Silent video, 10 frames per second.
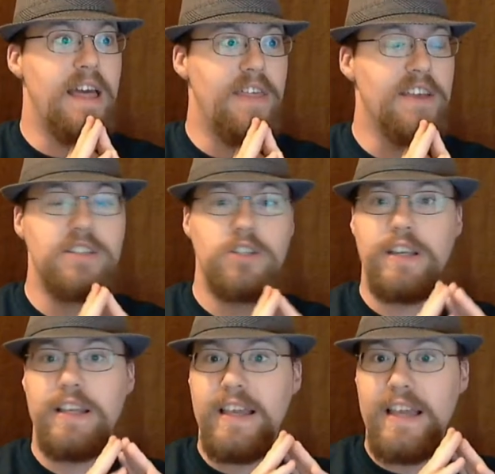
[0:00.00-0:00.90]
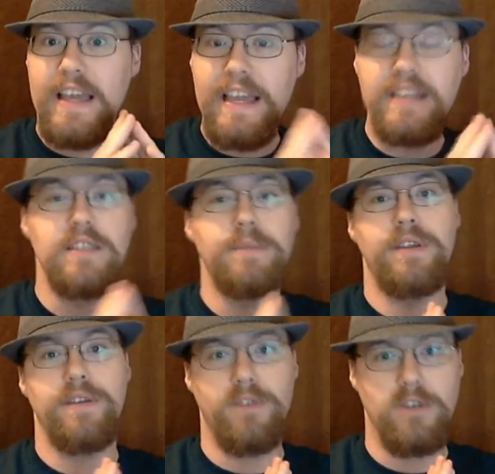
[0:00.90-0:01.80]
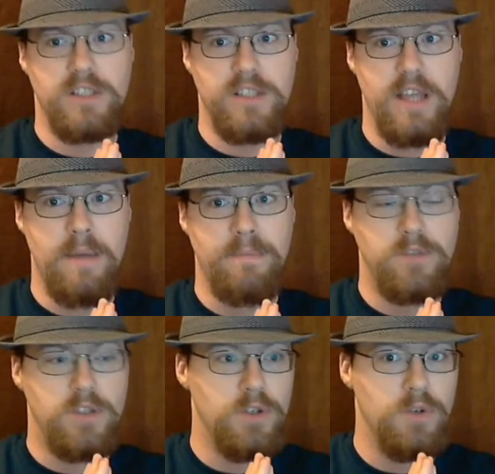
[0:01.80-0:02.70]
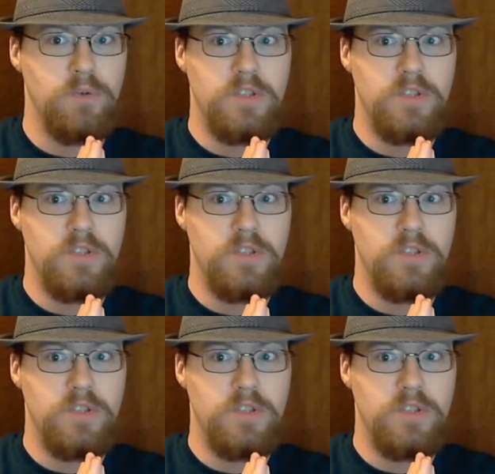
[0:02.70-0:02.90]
this could easily be the first step to